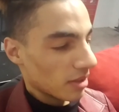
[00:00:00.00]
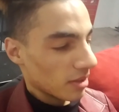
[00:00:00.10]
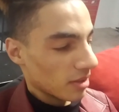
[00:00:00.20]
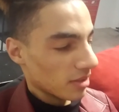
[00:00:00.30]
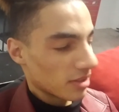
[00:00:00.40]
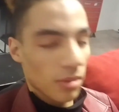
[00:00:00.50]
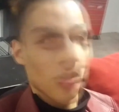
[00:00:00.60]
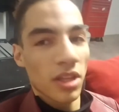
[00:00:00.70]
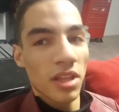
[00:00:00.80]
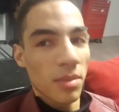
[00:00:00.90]

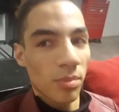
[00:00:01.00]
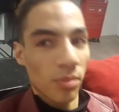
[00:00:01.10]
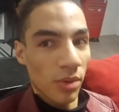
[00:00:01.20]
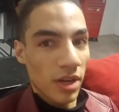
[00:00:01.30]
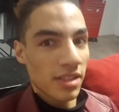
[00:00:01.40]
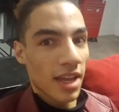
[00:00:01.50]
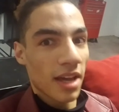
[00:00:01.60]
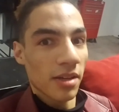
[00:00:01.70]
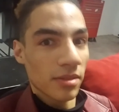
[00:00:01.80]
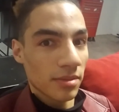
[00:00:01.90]
completely breaks
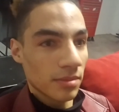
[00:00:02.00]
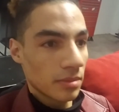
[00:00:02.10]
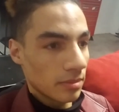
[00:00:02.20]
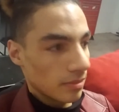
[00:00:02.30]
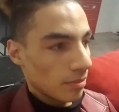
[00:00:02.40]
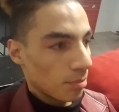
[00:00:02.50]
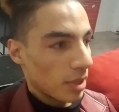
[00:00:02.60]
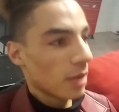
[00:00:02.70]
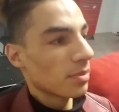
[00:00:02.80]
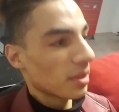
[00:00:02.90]
down. Pick
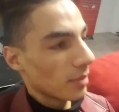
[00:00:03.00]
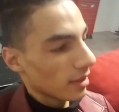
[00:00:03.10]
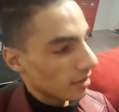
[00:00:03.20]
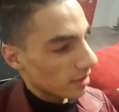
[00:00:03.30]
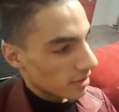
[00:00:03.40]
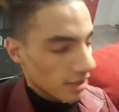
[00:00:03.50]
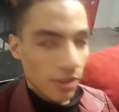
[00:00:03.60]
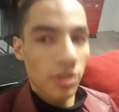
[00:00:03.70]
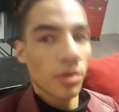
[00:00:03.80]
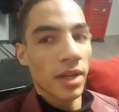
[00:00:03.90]
up the mic and start
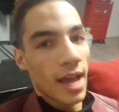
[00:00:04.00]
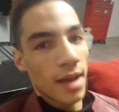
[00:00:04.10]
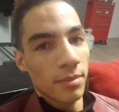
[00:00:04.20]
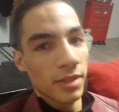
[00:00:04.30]
doing comedy.